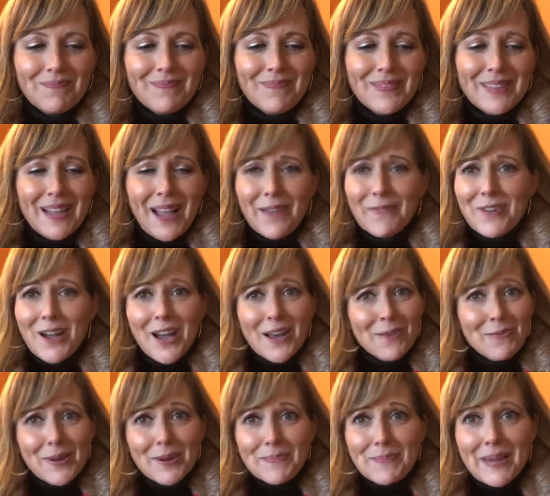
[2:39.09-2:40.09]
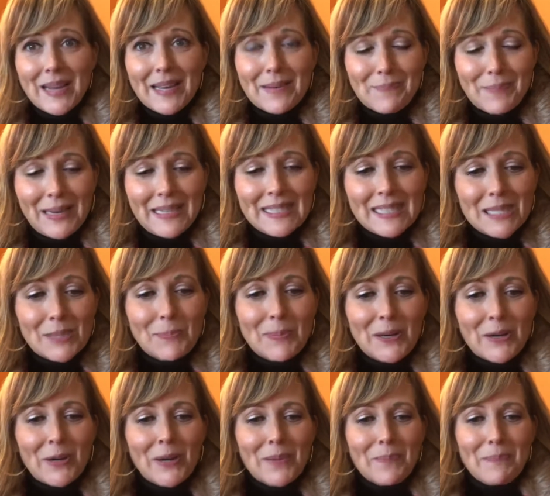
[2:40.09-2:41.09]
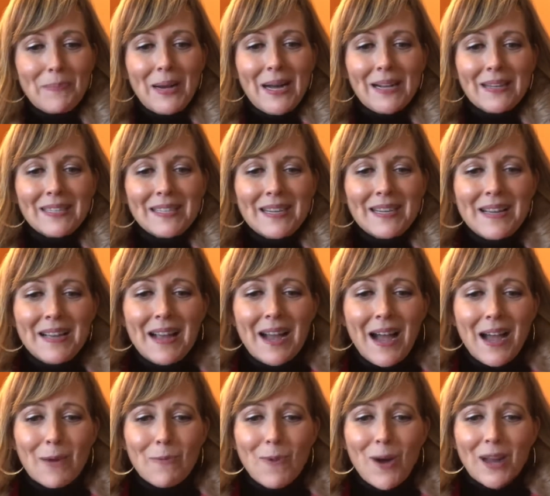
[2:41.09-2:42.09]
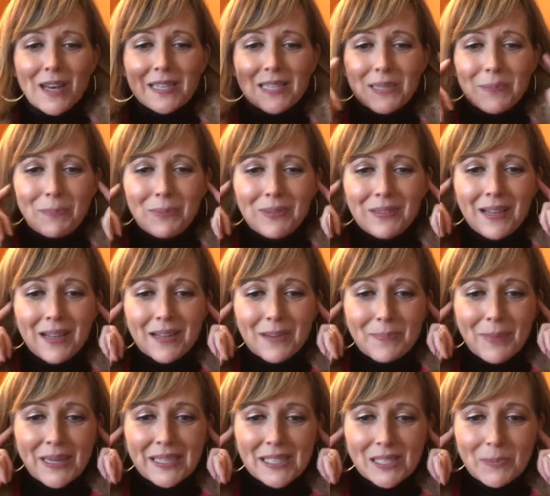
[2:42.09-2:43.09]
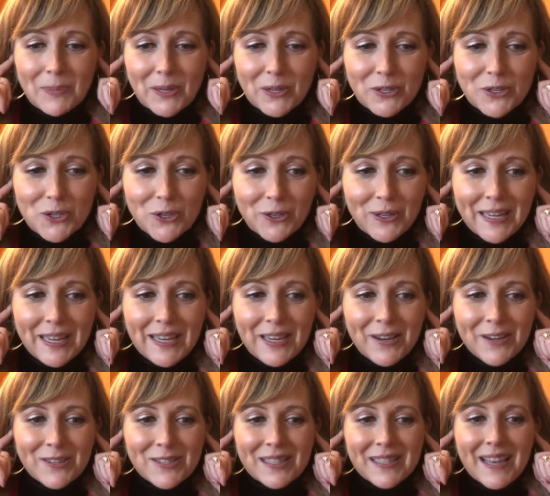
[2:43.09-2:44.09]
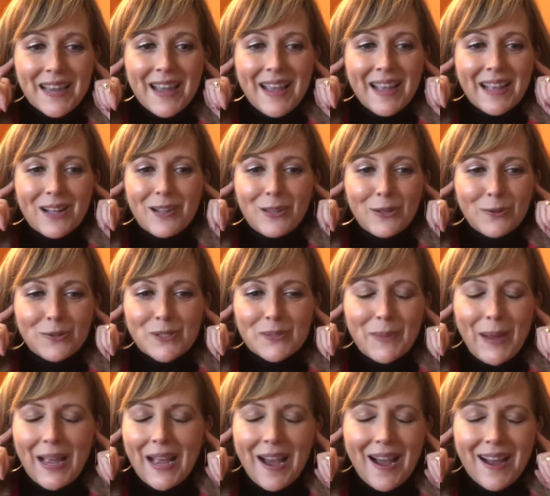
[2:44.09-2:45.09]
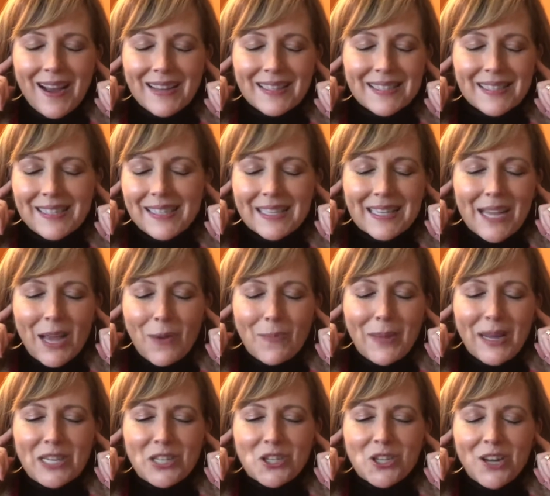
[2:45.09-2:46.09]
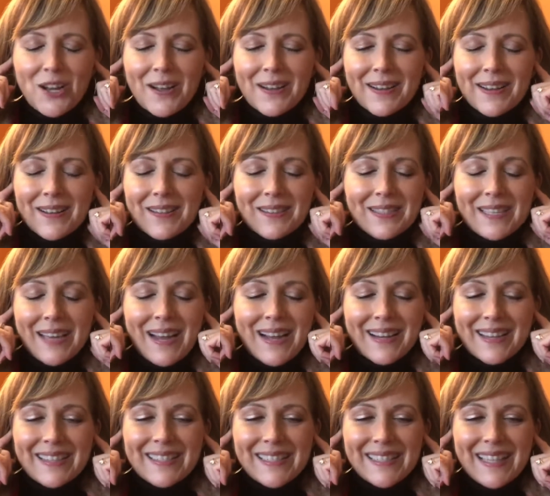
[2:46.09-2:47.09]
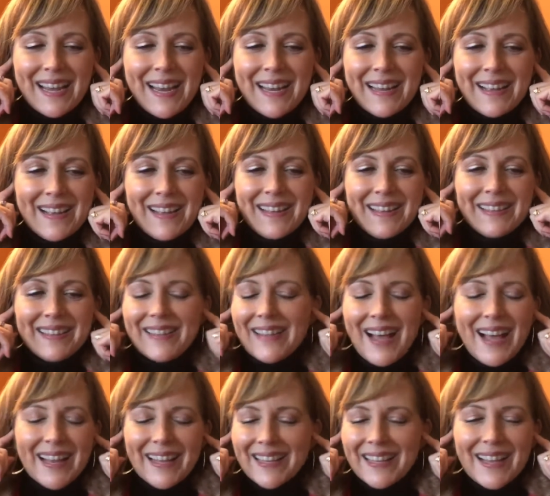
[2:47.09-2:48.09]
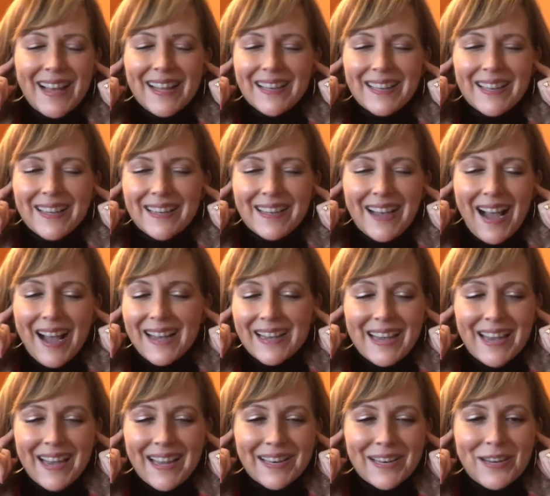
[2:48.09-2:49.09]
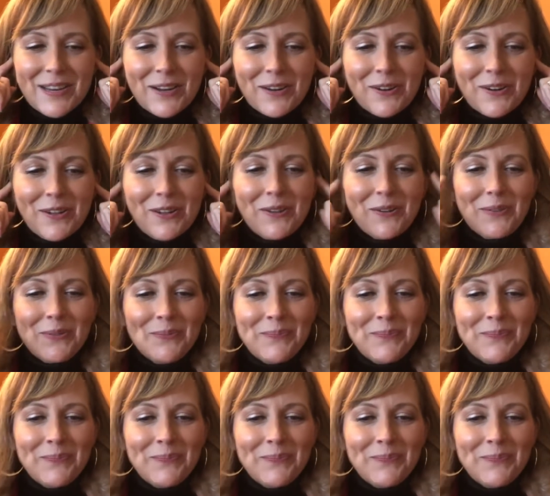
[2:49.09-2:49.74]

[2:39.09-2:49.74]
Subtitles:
I've got to admit, my spirit bucked. I wanted to plug my spiritual ears, close my eyes, stick out my tongue and say, "La la la la, I can't hear you."